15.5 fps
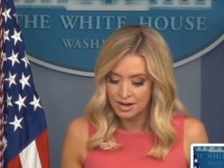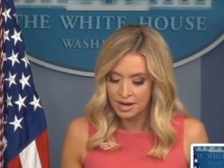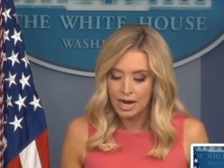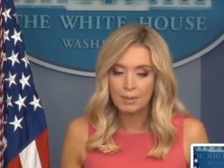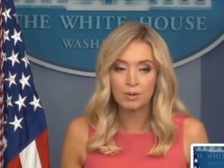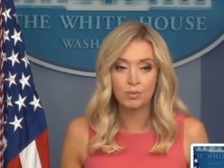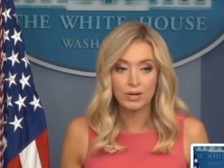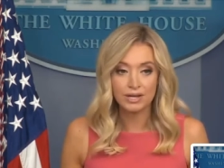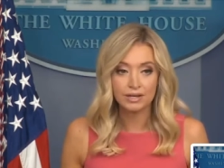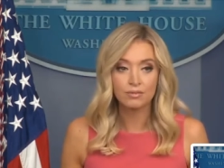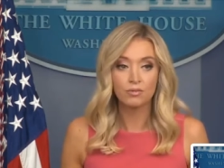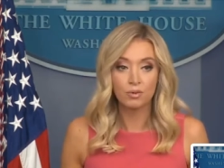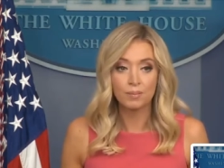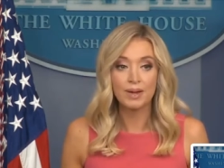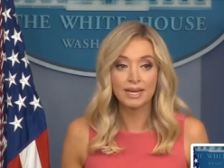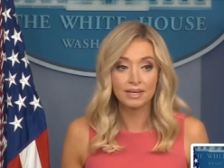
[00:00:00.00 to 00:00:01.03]
I mean, we
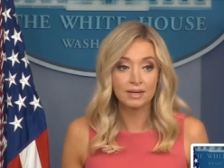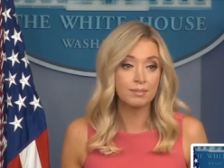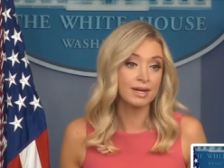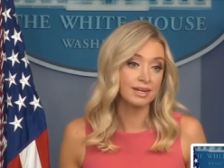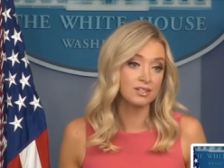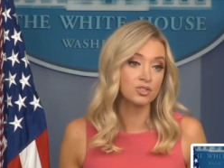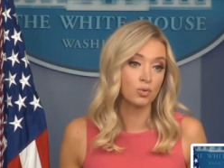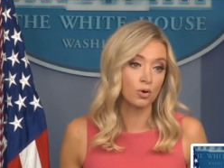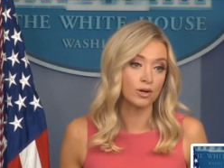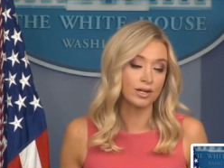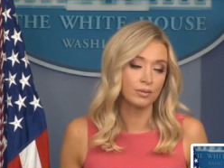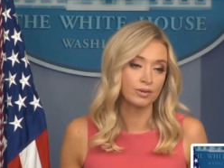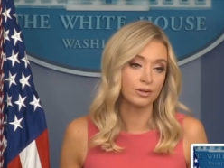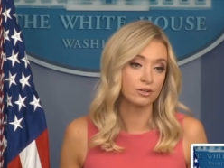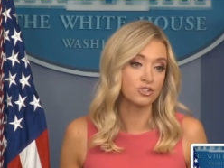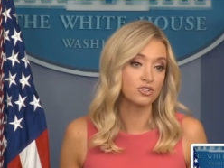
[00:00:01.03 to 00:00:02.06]
remain committed to working
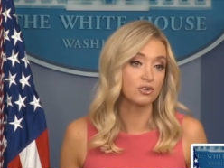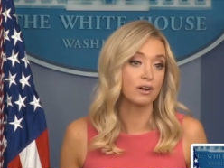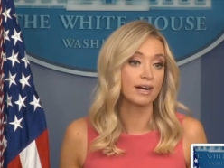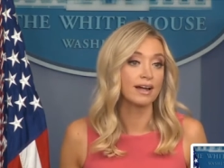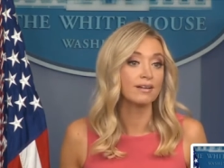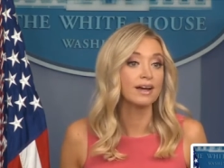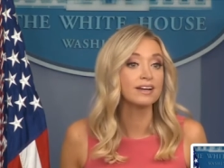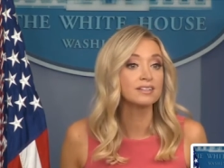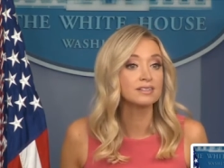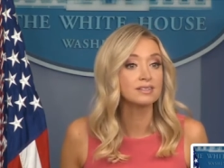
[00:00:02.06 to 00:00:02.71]
with our strong allies. Will